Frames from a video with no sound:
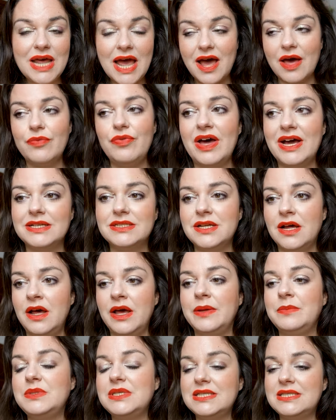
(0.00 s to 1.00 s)
have that
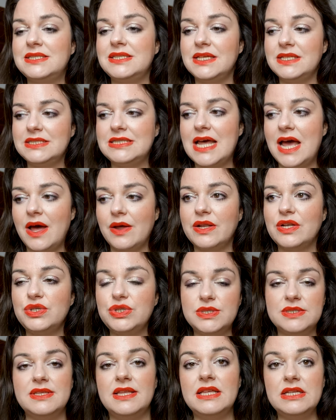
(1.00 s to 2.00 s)
time to sit down and
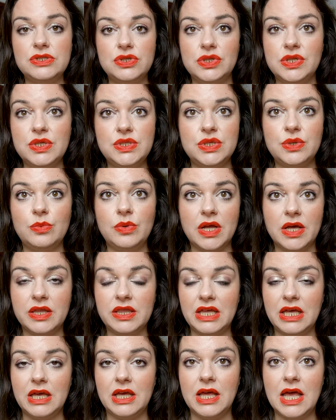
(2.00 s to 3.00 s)
just literally do
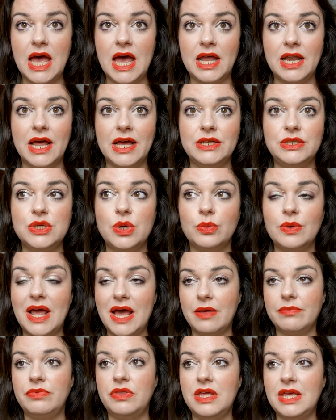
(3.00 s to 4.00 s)
nothing, and I don't
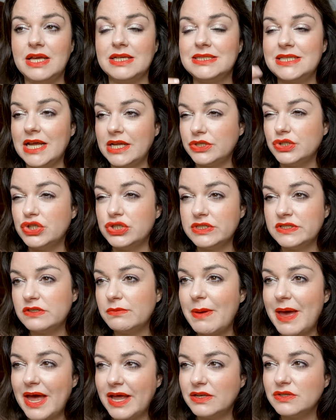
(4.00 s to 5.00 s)
have the attention
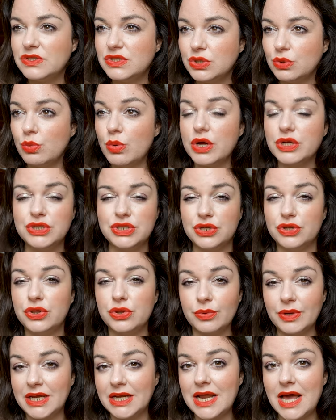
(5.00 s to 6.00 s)
span to watch a
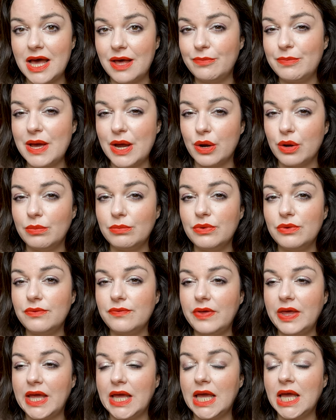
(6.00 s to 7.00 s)
three and a half hour
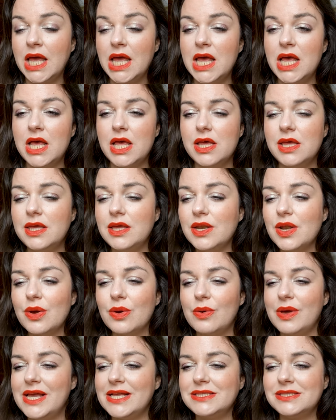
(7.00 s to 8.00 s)
movie. You
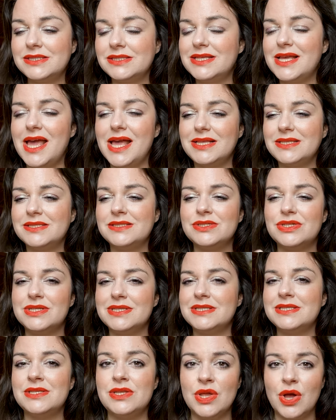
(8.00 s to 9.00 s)
know, it's it's
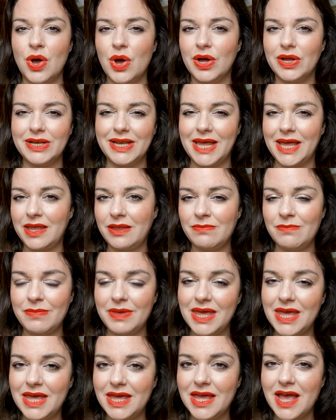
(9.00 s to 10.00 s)
just not in
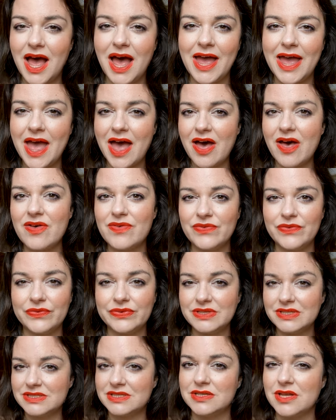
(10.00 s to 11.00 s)
me. I have
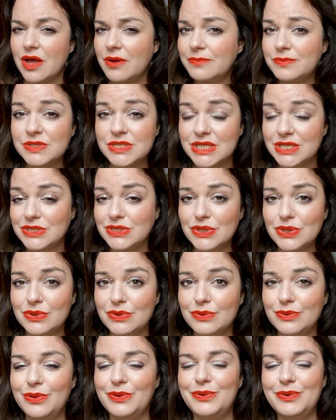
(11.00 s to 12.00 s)
stuff to
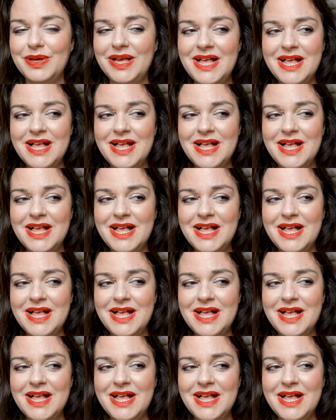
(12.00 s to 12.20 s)
do.